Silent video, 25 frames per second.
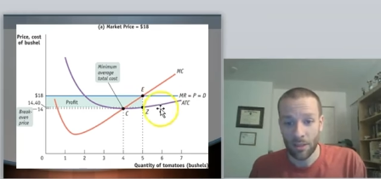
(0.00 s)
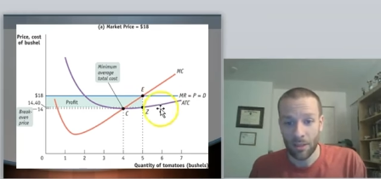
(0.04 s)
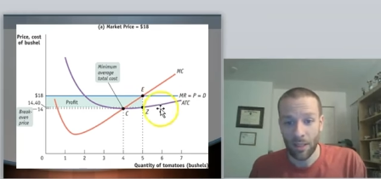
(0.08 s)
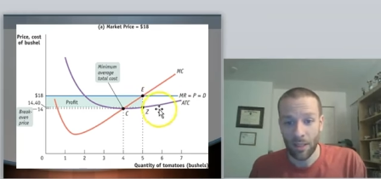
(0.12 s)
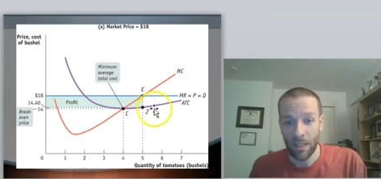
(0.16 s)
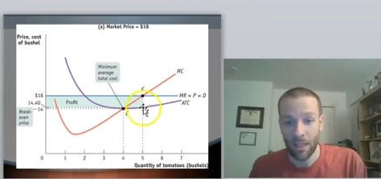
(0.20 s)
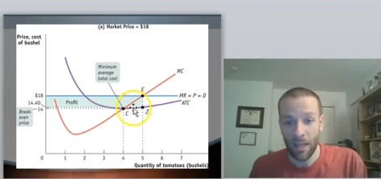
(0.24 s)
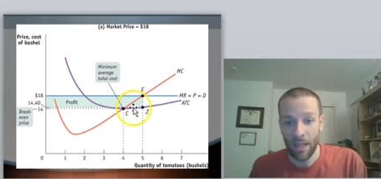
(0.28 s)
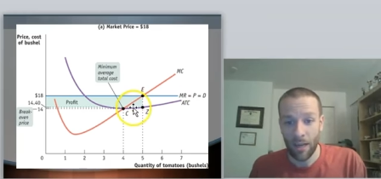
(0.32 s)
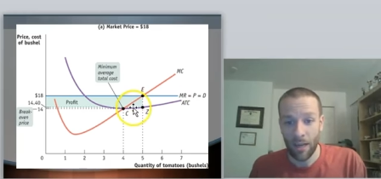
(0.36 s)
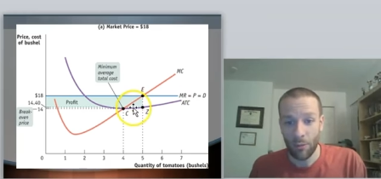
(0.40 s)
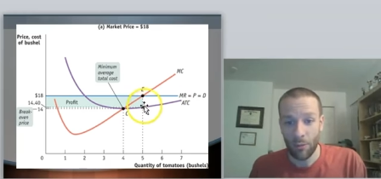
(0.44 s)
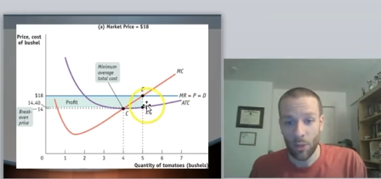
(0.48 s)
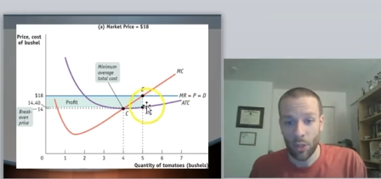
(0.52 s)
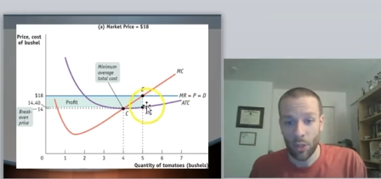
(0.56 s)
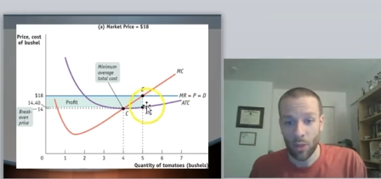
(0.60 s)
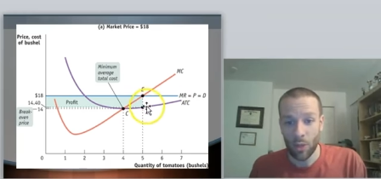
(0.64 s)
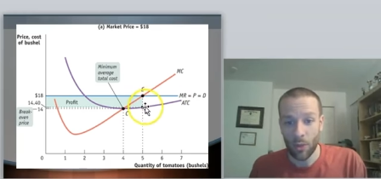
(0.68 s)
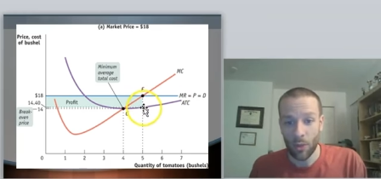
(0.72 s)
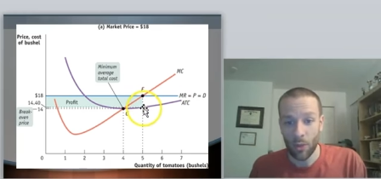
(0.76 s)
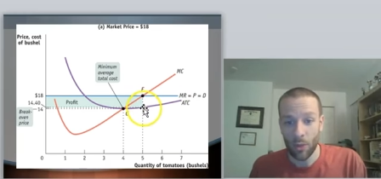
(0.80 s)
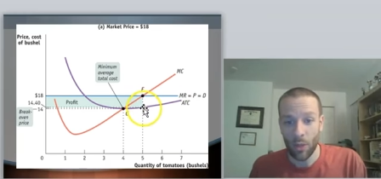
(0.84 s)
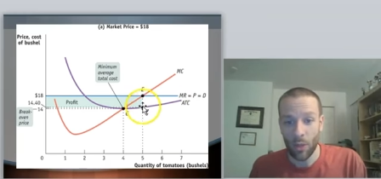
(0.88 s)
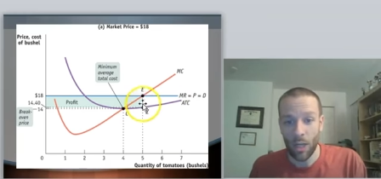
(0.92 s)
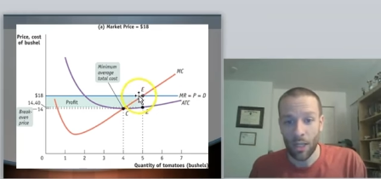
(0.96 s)
and average
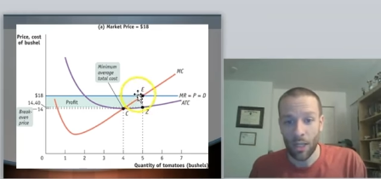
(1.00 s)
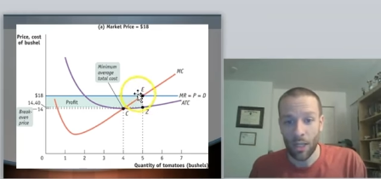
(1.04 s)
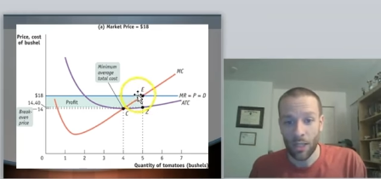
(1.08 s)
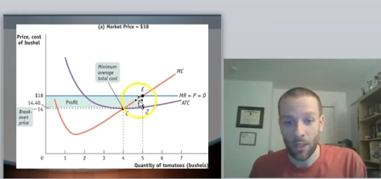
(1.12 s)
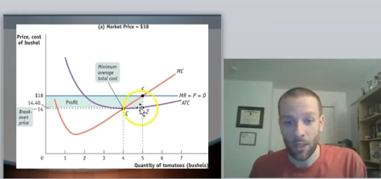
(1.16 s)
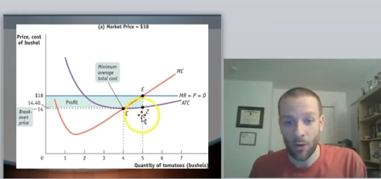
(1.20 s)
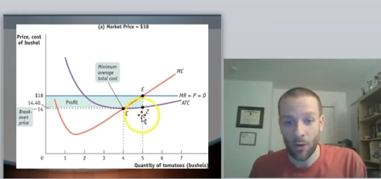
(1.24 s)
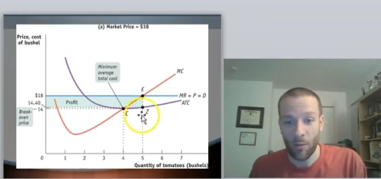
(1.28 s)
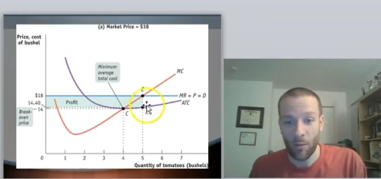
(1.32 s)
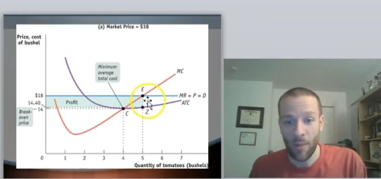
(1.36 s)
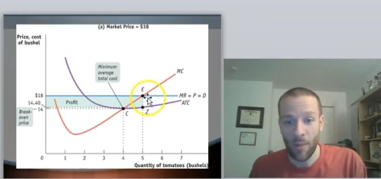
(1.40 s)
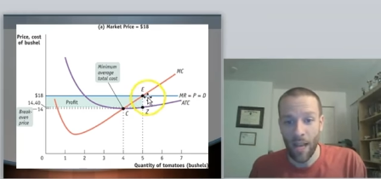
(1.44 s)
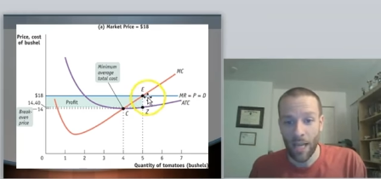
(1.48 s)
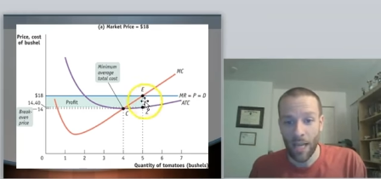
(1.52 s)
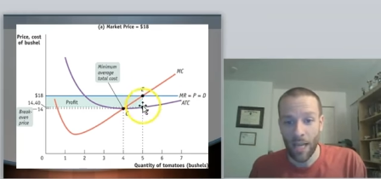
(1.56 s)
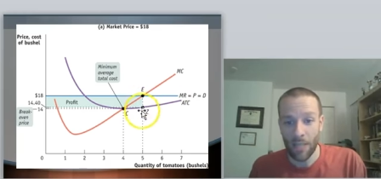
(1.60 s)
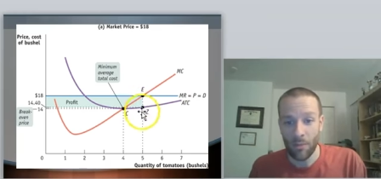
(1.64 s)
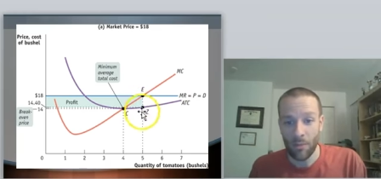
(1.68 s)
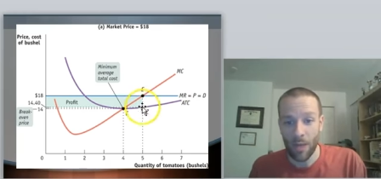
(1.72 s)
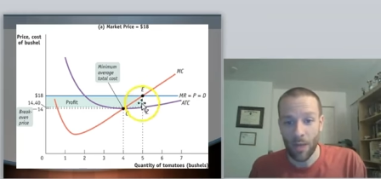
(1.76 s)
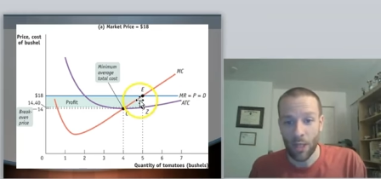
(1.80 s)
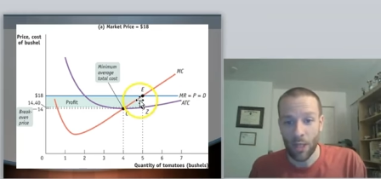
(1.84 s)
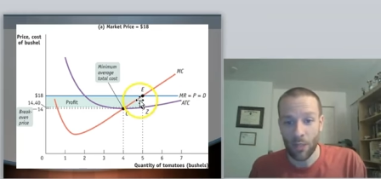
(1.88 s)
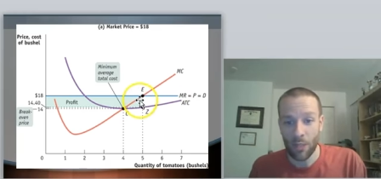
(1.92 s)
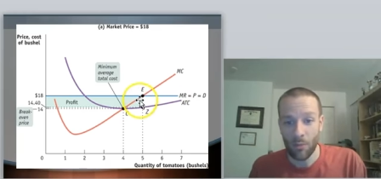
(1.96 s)
total cost at our
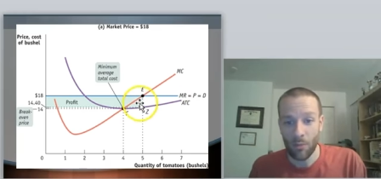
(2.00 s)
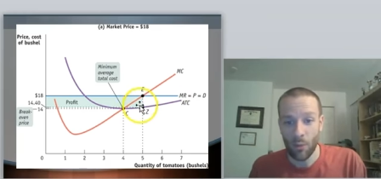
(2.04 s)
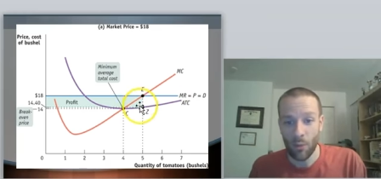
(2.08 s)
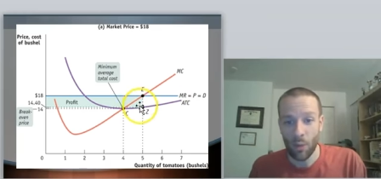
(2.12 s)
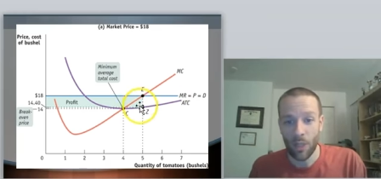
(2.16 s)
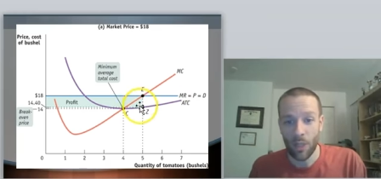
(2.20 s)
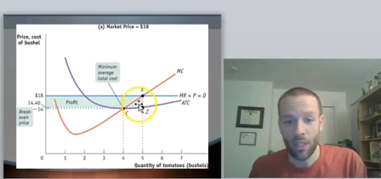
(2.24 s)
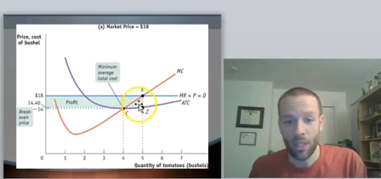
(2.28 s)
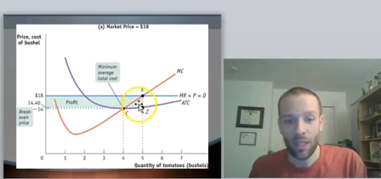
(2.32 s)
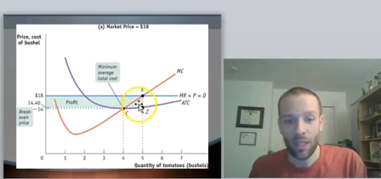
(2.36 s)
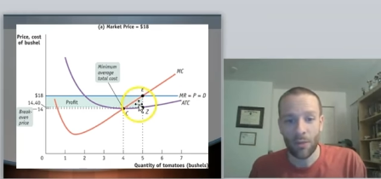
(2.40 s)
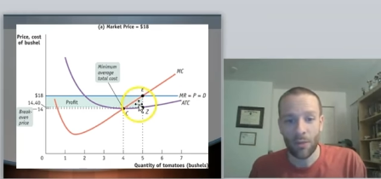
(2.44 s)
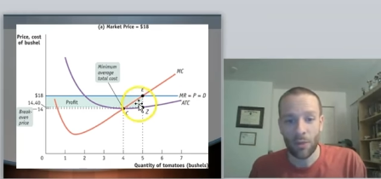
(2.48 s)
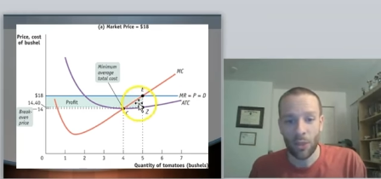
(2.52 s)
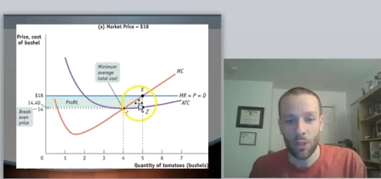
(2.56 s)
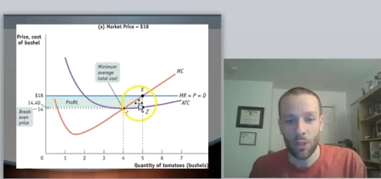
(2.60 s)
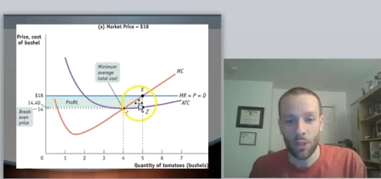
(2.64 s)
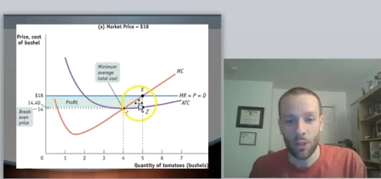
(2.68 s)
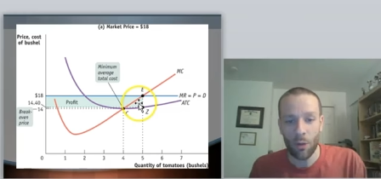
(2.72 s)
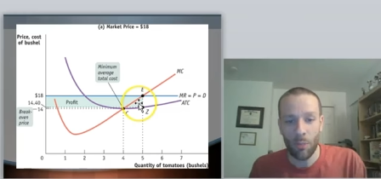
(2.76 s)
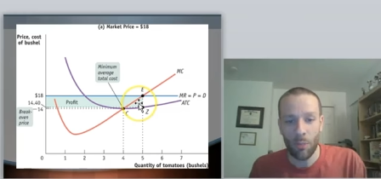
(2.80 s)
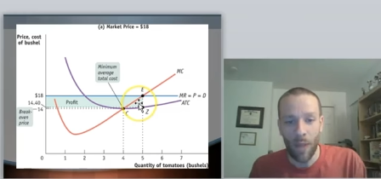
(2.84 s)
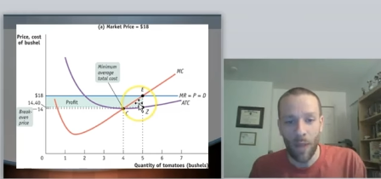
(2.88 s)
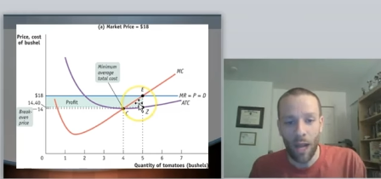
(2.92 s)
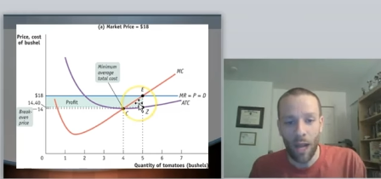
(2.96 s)
maximizing point, gives us
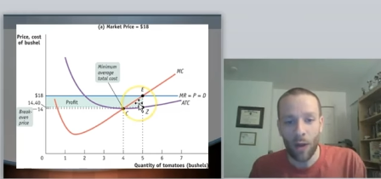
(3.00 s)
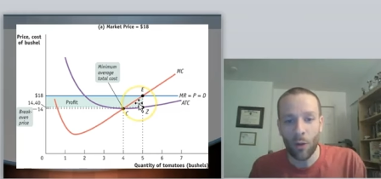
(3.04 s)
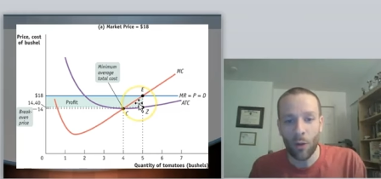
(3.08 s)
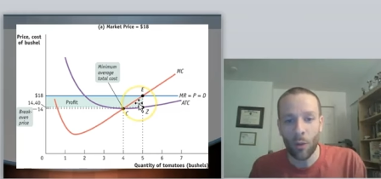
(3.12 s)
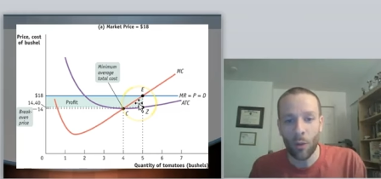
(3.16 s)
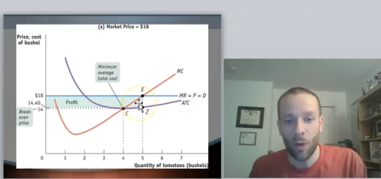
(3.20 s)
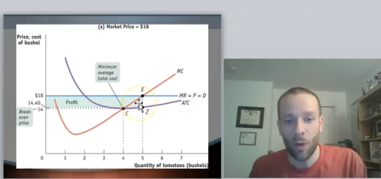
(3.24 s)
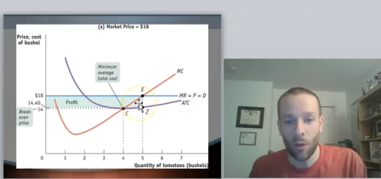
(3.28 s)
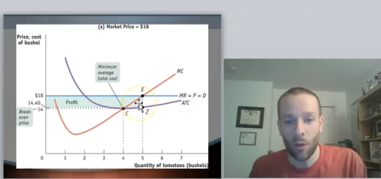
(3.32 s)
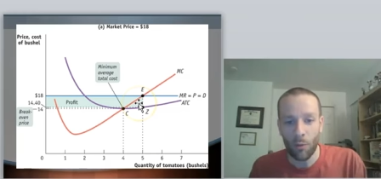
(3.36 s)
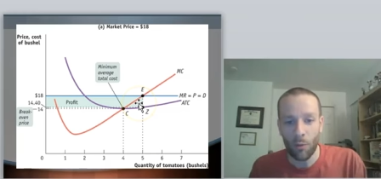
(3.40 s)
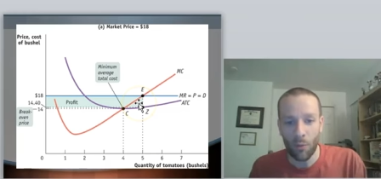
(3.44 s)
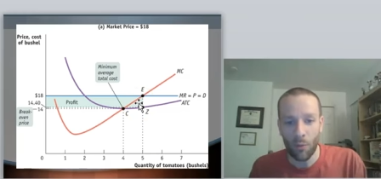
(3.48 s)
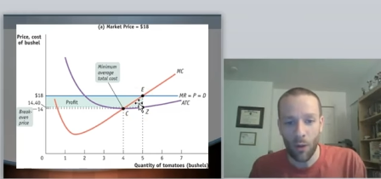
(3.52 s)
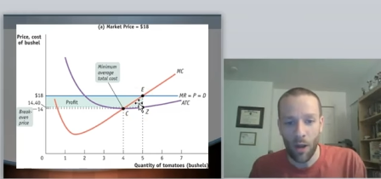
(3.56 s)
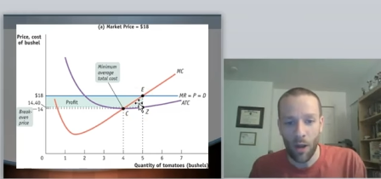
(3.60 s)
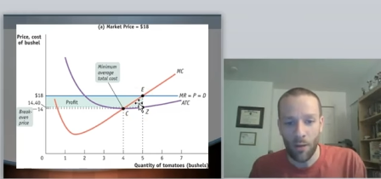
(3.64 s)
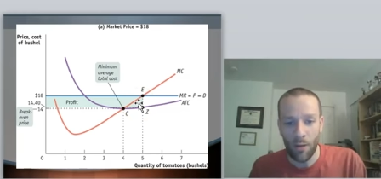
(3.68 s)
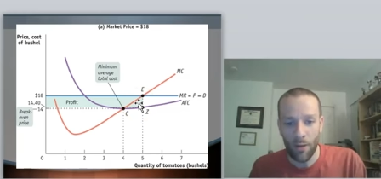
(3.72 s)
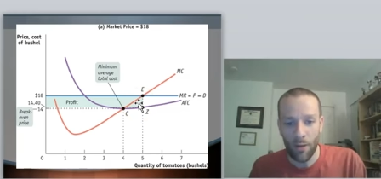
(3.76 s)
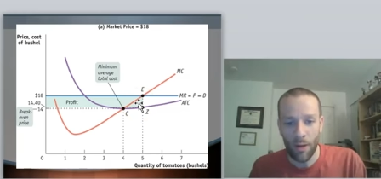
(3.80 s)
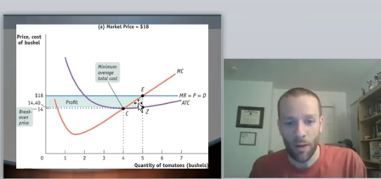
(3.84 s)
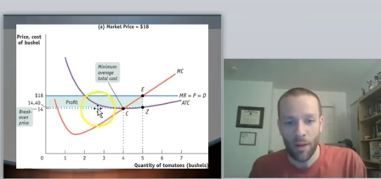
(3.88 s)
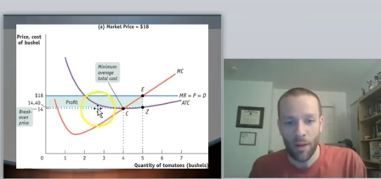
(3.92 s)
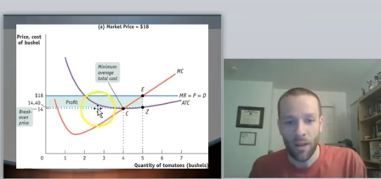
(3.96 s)
our boundary of
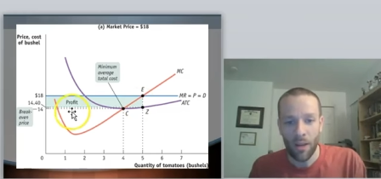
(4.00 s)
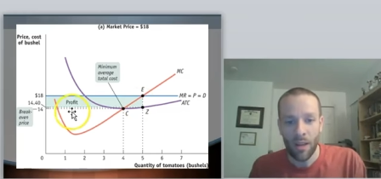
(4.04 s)
profit.